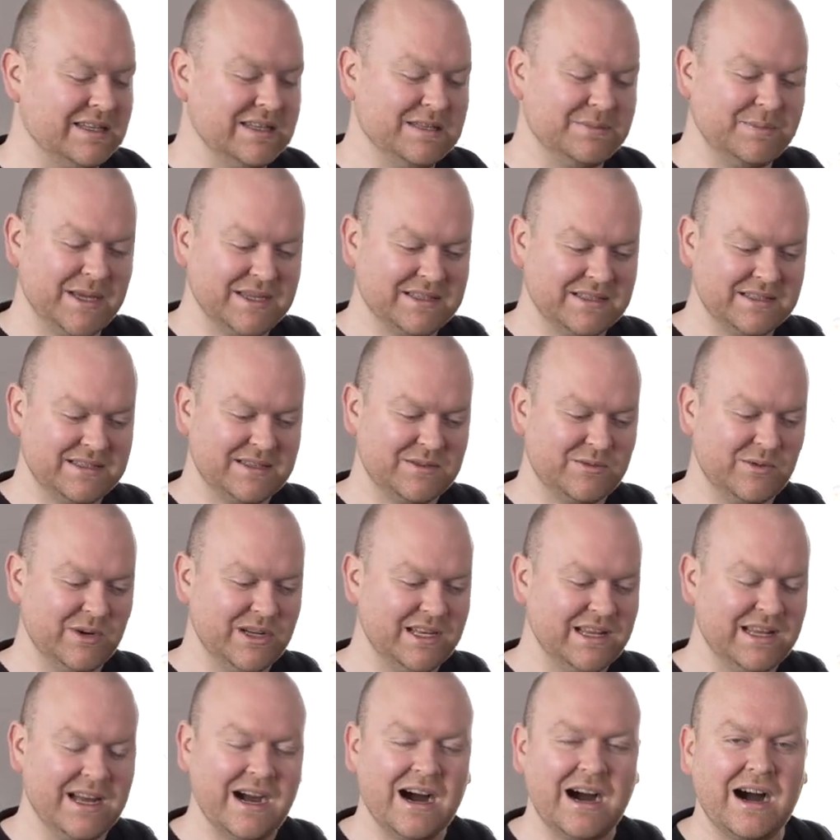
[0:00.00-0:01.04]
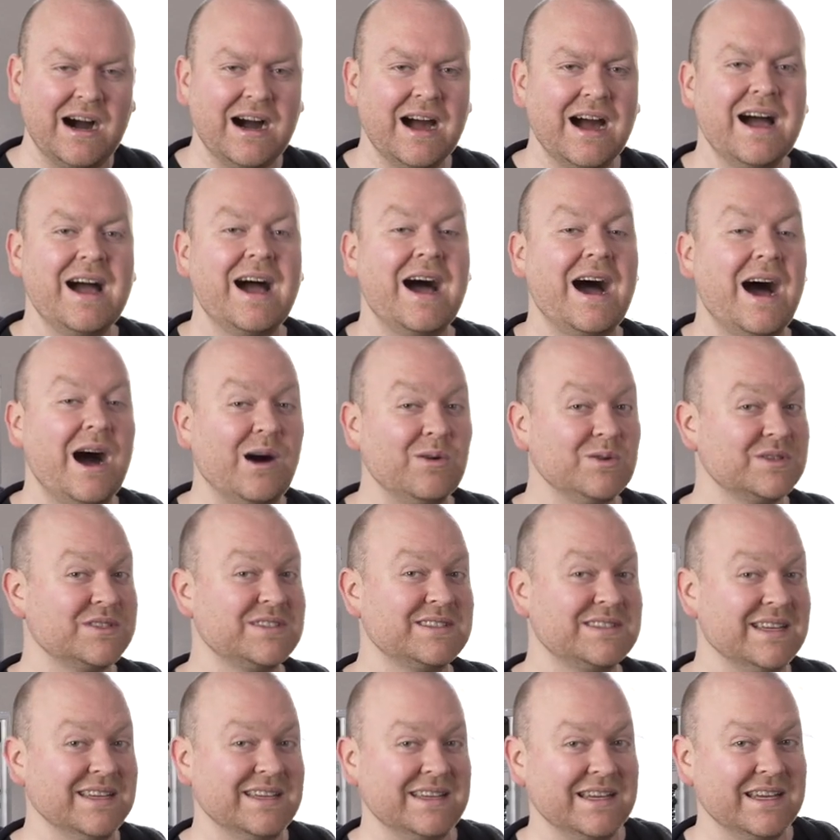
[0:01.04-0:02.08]
These basses really are
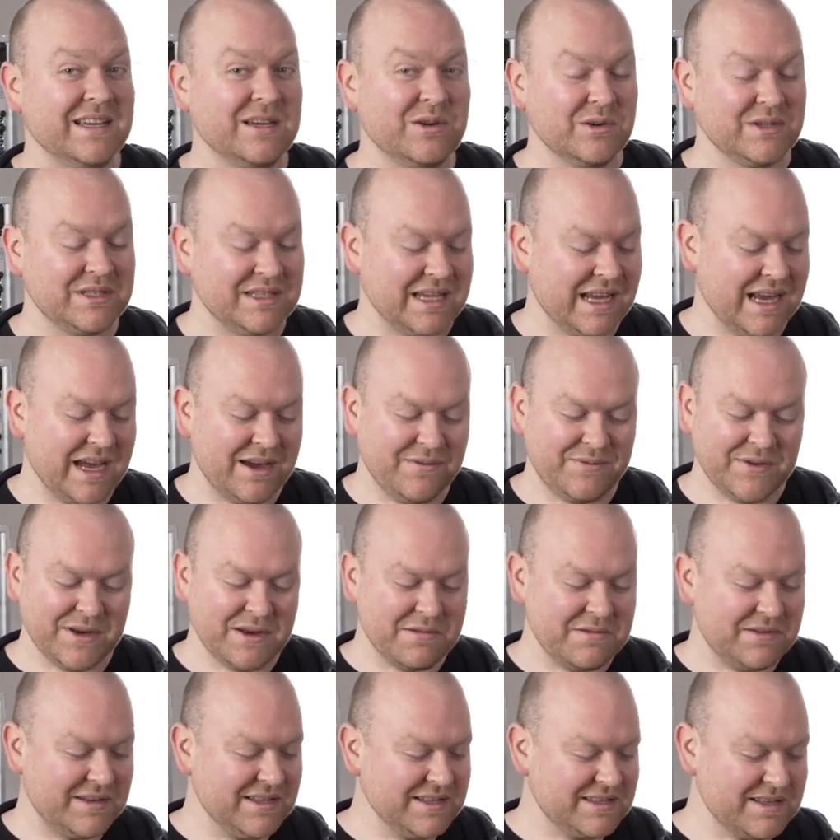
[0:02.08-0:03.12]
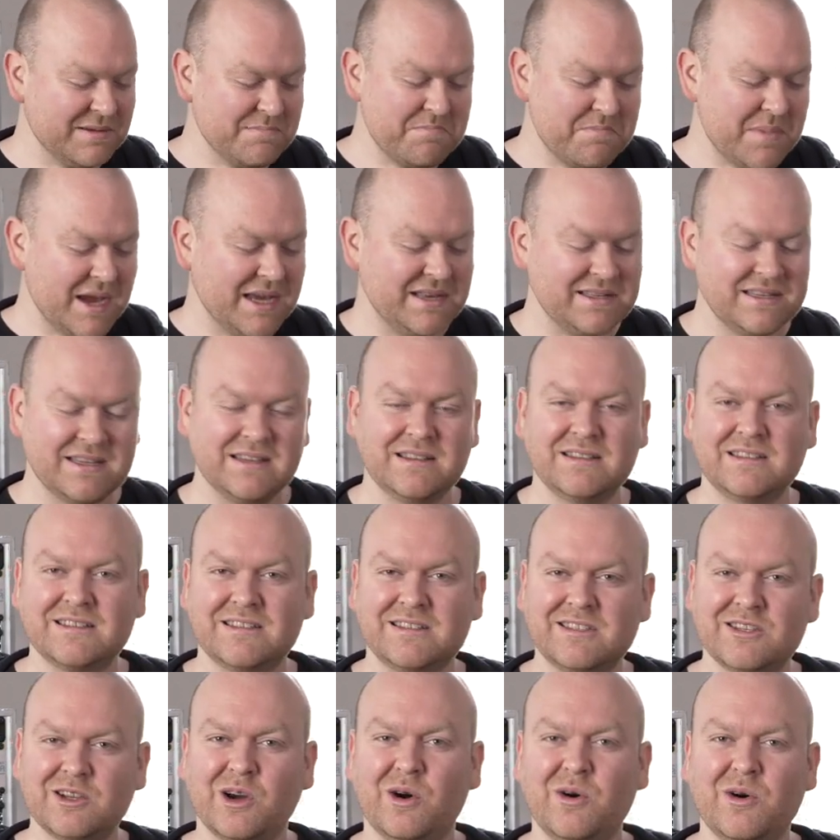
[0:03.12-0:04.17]
outstanding good. They have this amazing
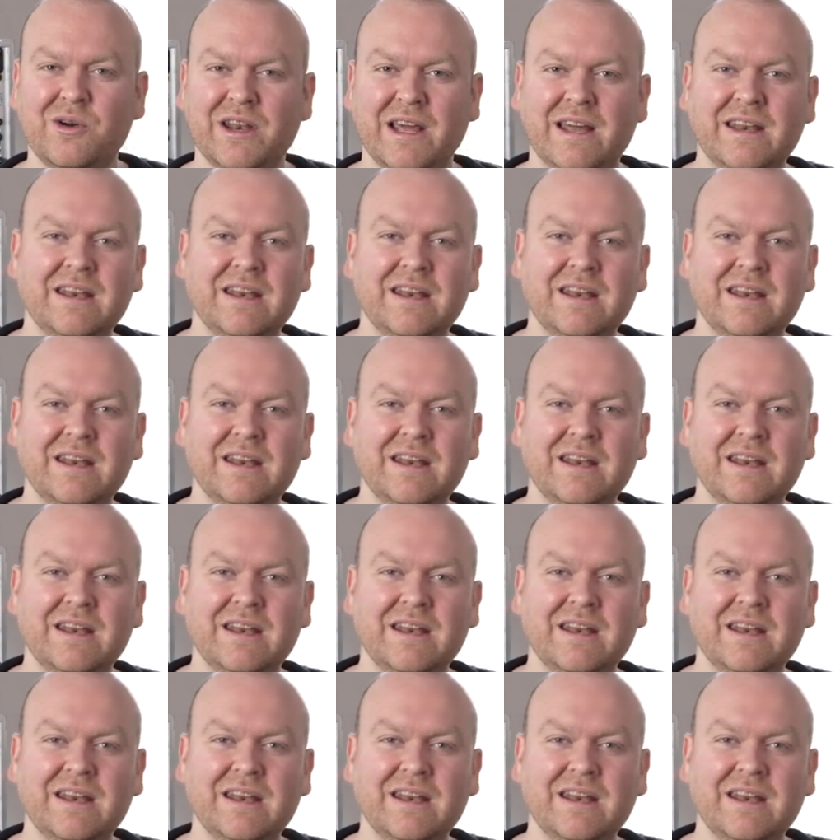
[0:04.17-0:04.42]
tone.